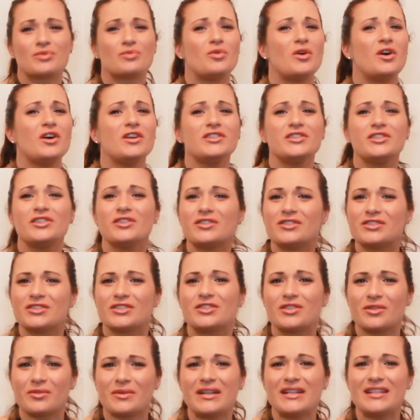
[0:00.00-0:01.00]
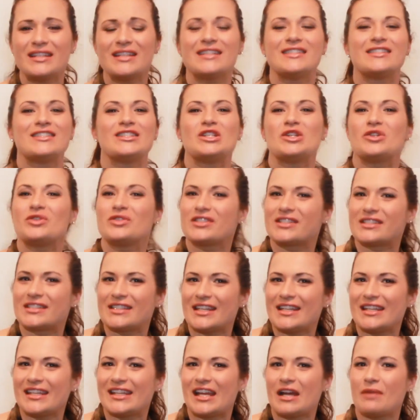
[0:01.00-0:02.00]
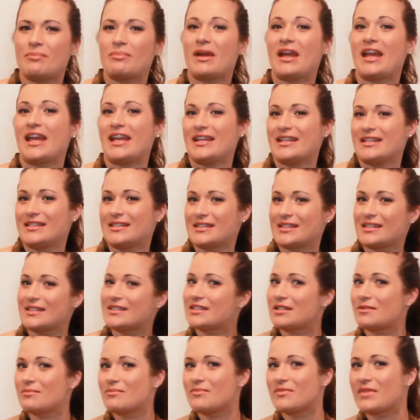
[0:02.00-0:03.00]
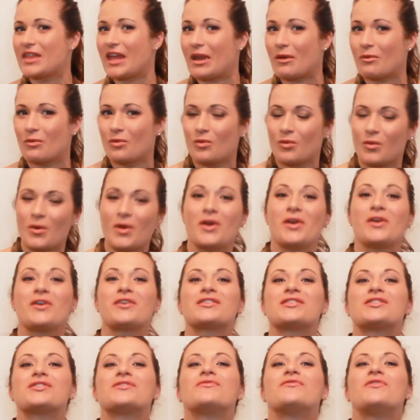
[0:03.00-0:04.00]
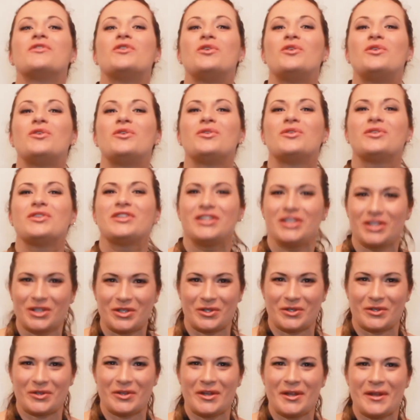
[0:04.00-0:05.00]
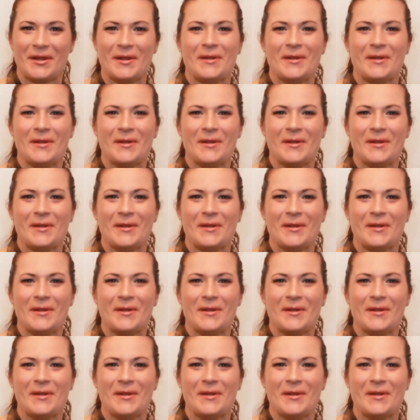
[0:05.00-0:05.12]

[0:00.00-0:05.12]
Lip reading: what you're doing is you're setting up a system that works for you,